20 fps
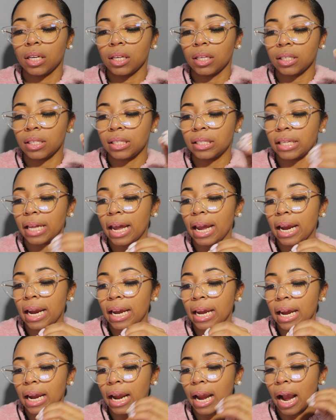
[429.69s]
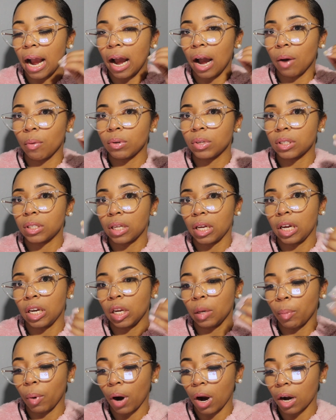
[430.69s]
say I was
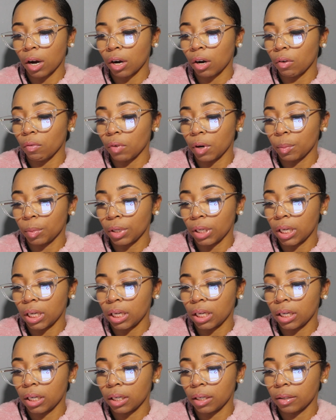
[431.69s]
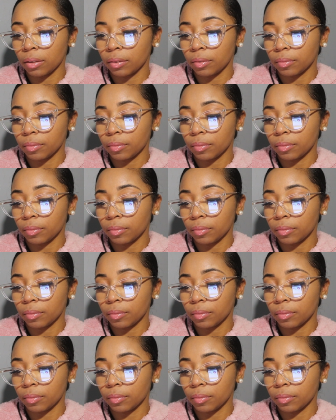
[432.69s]
any part Caribbean.